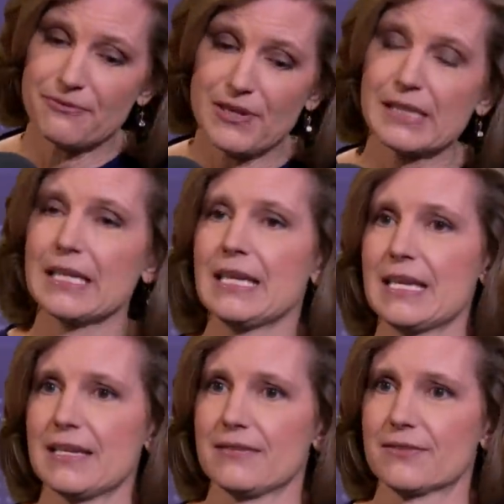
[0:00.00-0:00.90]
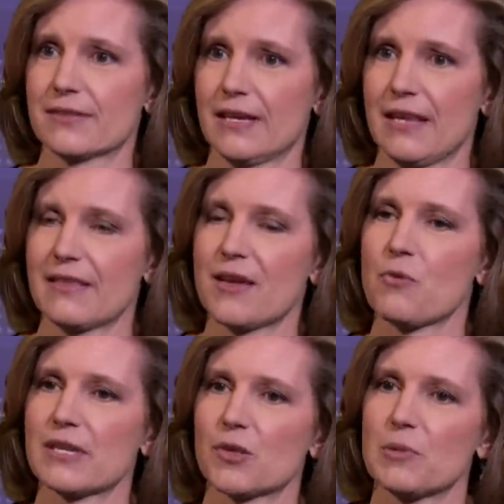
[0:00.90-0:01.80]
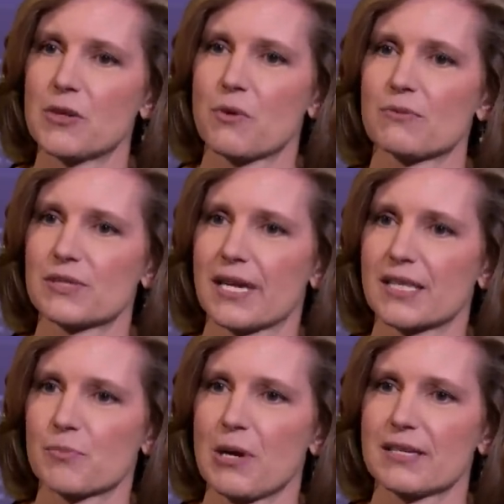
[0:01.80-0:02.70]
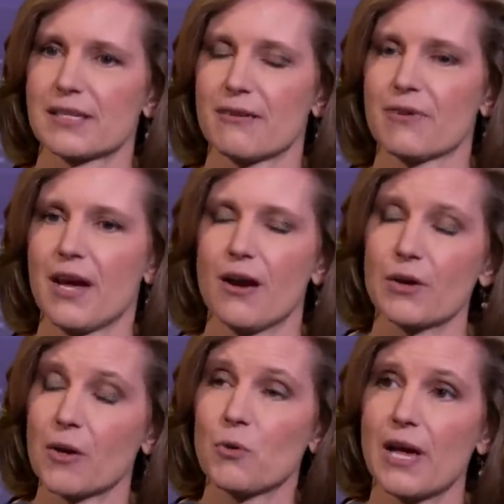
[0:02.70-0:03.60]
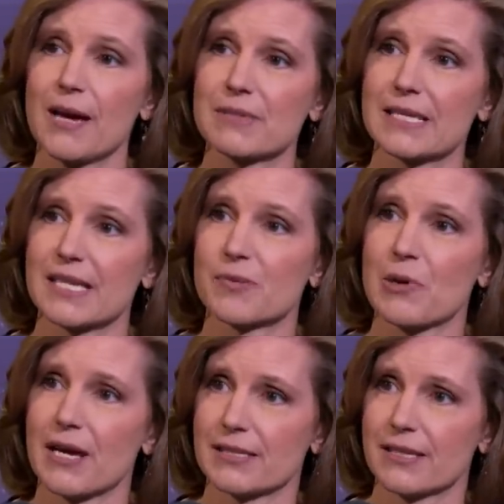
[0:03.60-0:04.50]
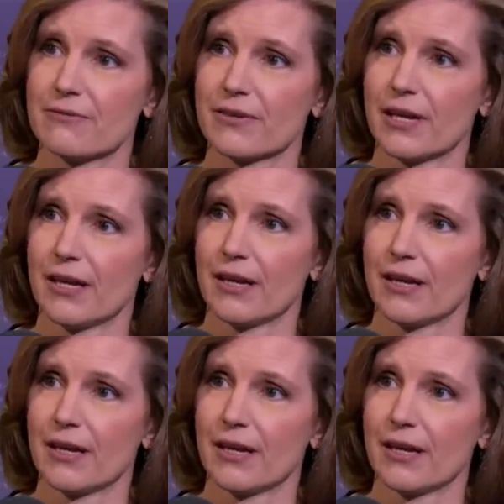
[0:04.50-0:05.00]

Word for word: feeling is they want to be, quote, sex positive. Okay, well, I'm sex positive.